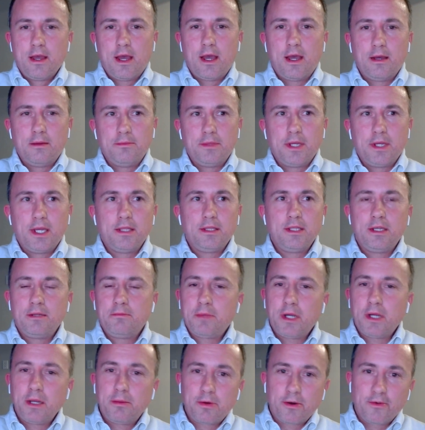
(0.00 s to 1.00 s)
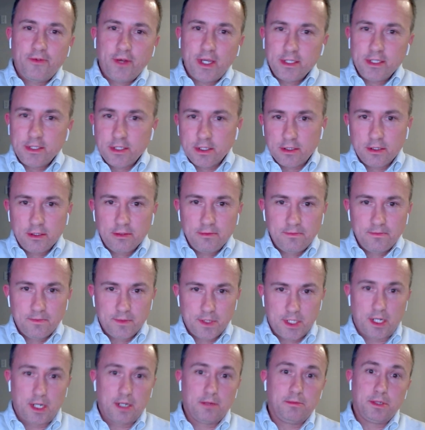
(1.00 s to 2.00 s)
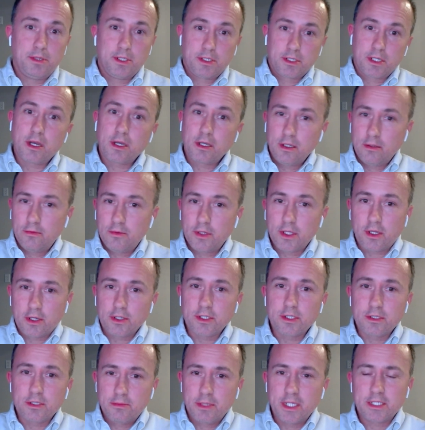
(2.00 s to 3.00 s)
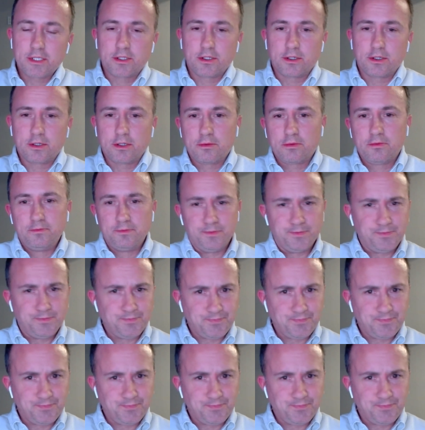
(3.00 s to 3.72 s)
And then my professor that I'd been talking with all semester,